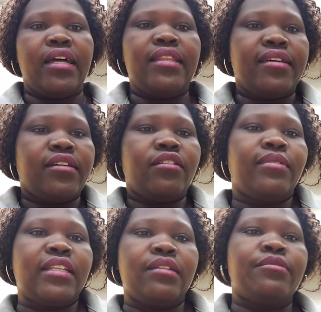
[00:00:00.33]
Hello,
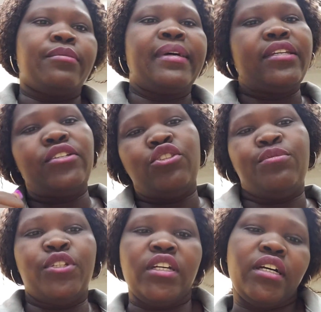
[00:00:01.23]
welcome to my
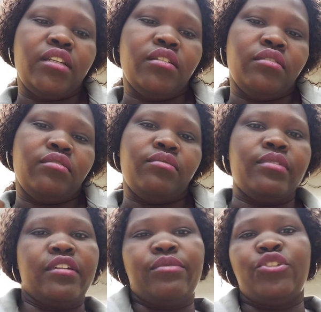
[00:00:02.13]
YouTube channel
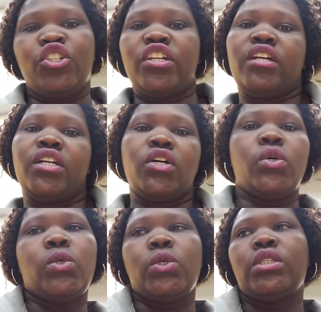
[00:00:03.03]
where we share
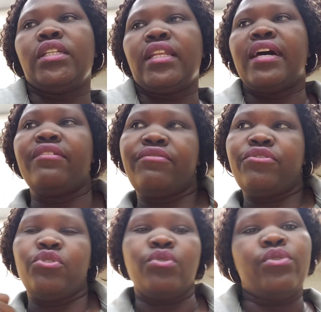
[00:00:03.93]
all the life
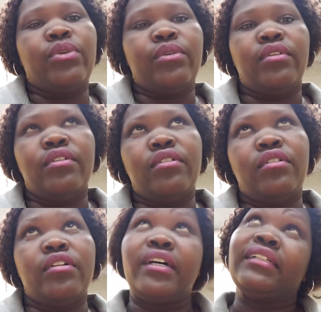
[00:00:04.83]
through
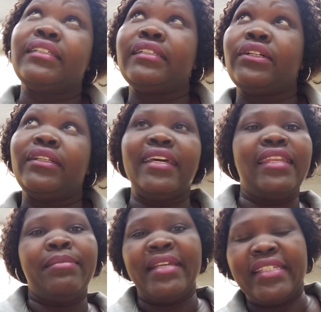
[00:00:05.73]
on us on
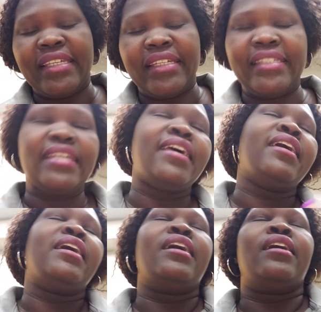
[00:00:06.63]
daily basis.
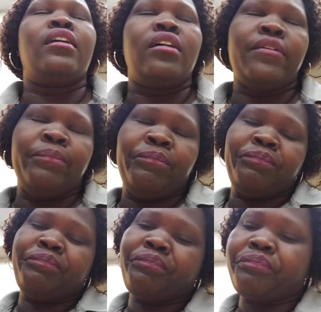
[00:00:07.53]
Um,
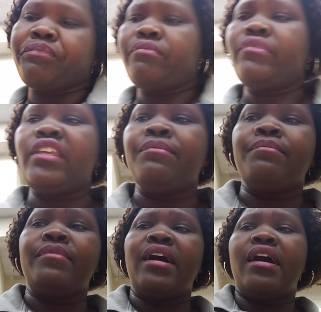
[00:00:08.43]

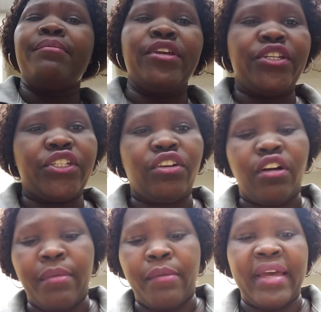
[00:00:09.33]
I'm here to talk
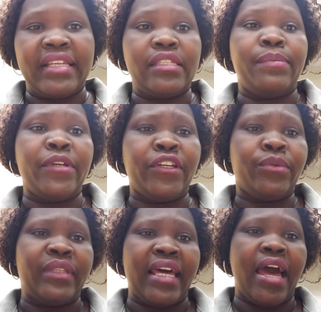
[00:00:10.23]
about my experience
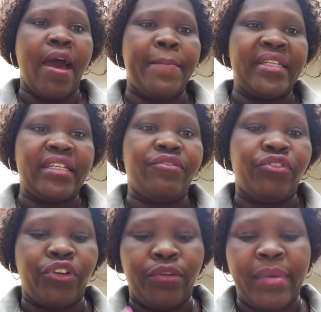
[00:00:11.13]
with the Habitat
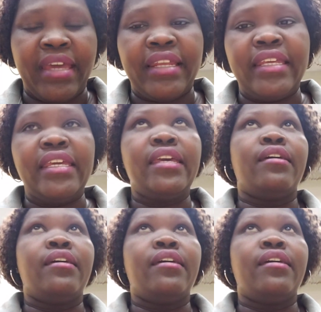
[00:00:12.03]
for Humanity.